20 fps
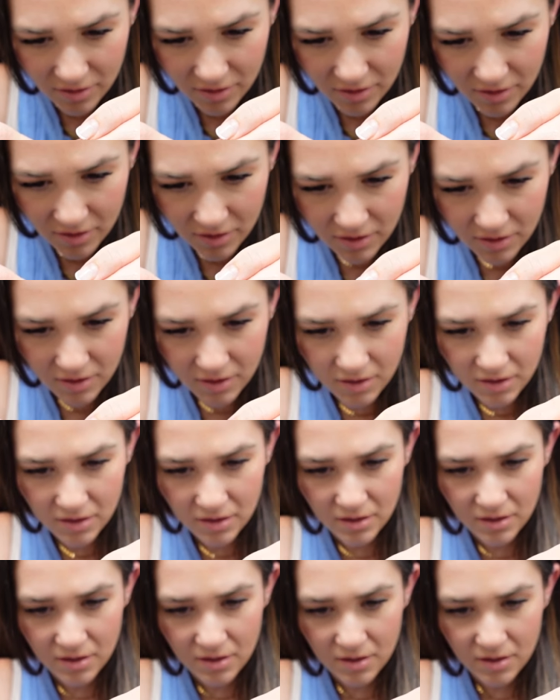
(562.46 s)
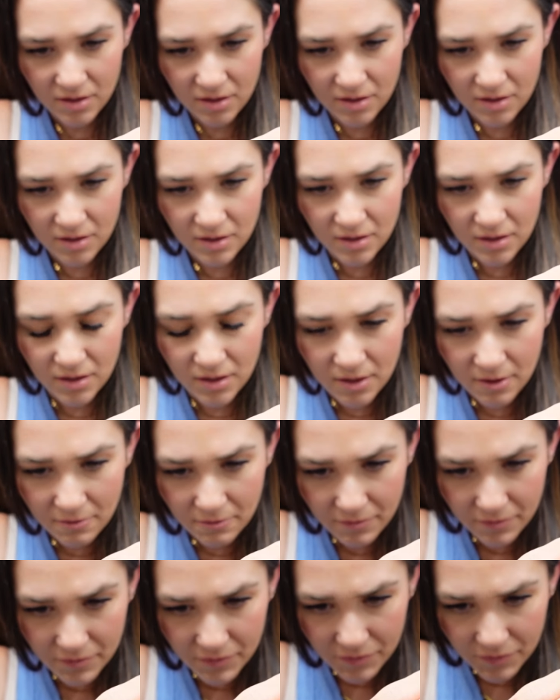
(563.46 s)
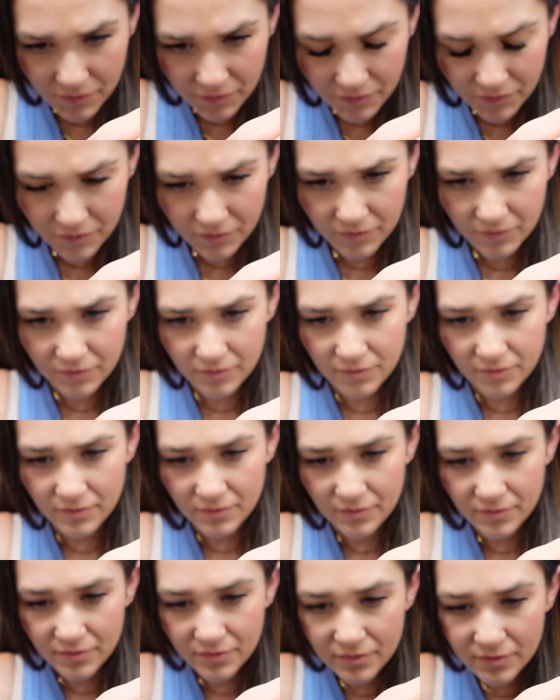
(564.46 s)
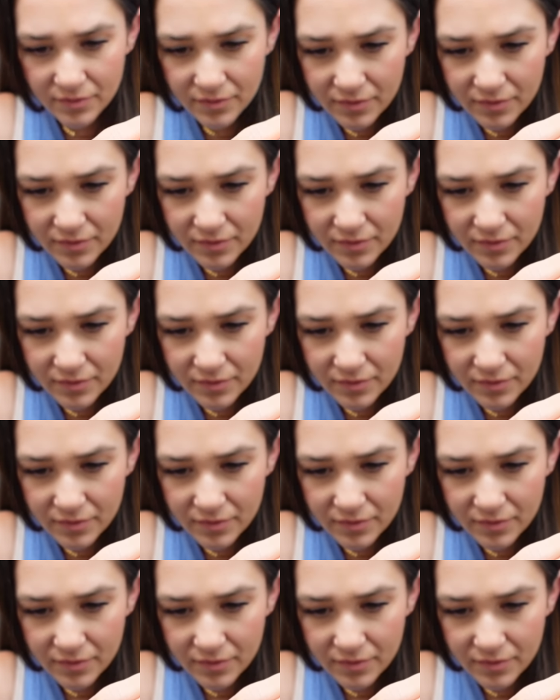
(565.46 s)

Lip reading: No one is speaking in this clip.